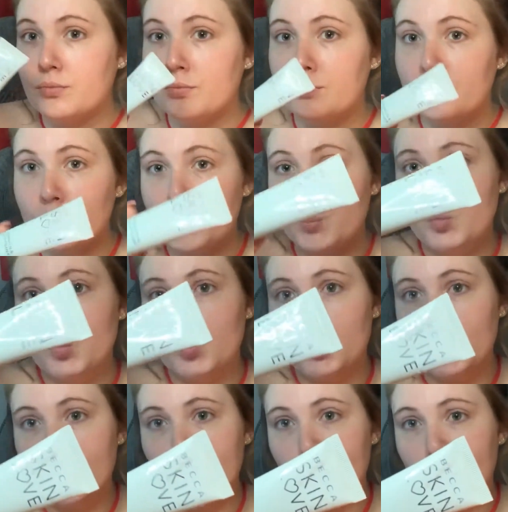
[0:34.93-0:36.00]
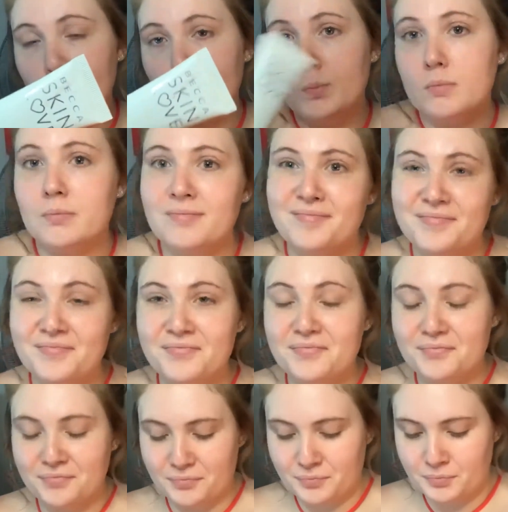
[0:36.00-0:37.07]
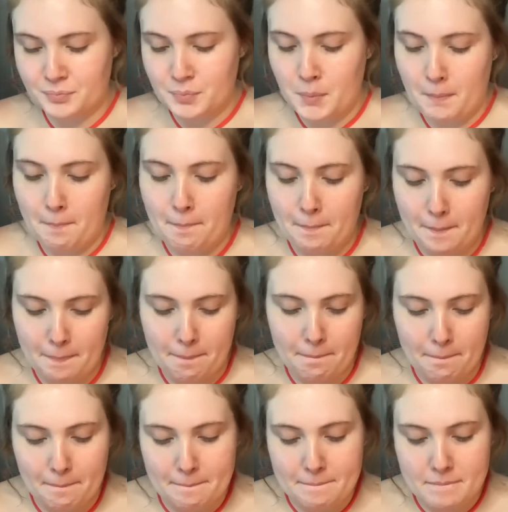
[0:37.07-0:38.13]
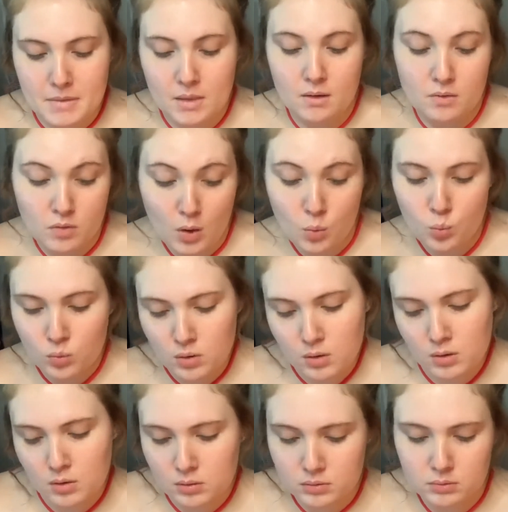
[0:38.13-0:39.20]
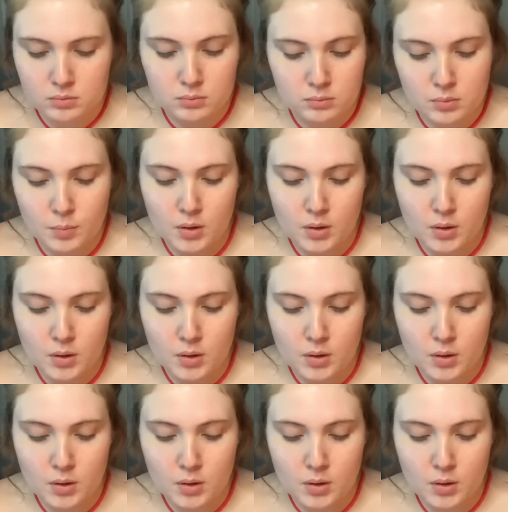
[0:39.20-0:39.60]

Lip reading: So next I use the Becca Skin Love Brighten and Blur Primer.